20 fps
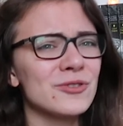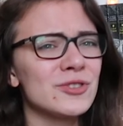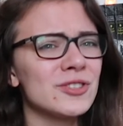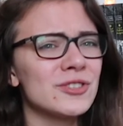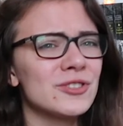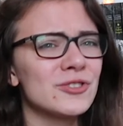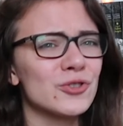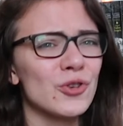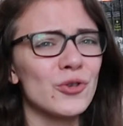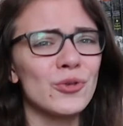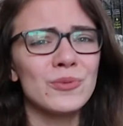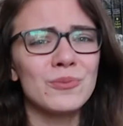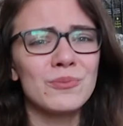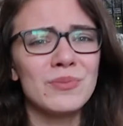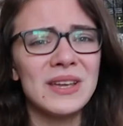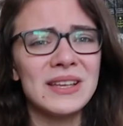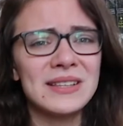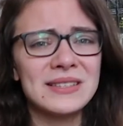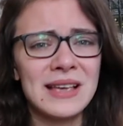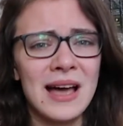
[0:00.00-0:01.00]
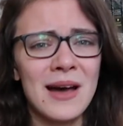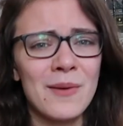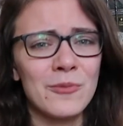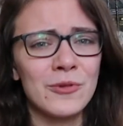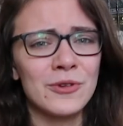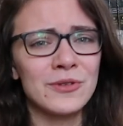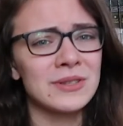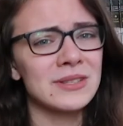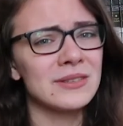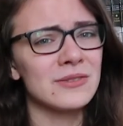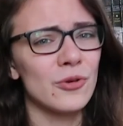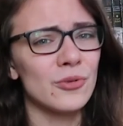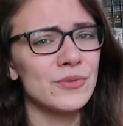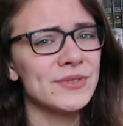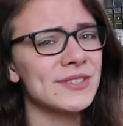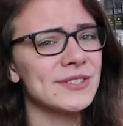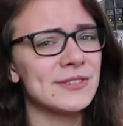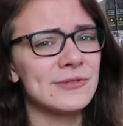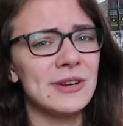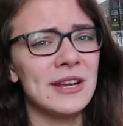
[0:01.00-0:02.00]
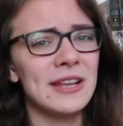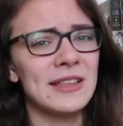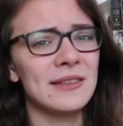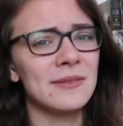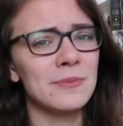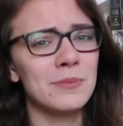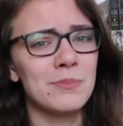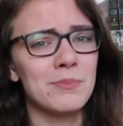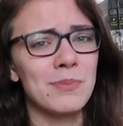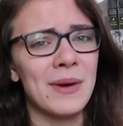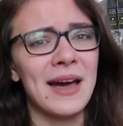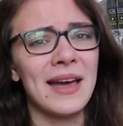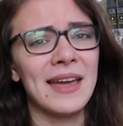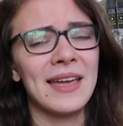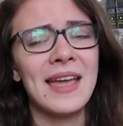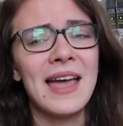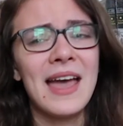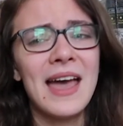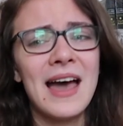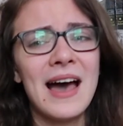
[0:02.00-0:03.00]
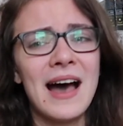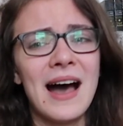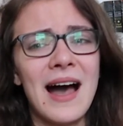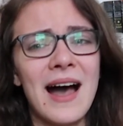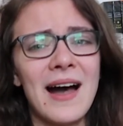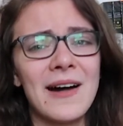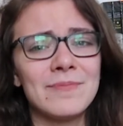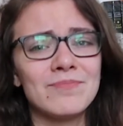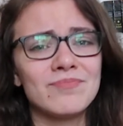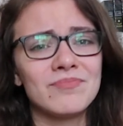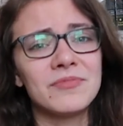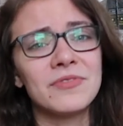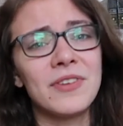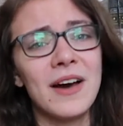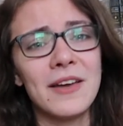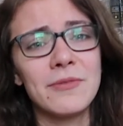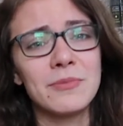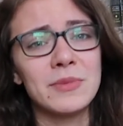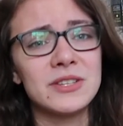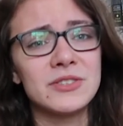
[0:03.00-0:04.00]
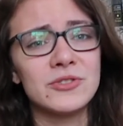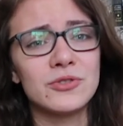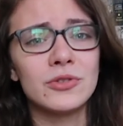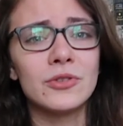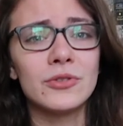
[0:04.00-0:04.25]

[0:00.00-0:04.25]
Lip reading: You just don't beat someone on the street and by 5 minutes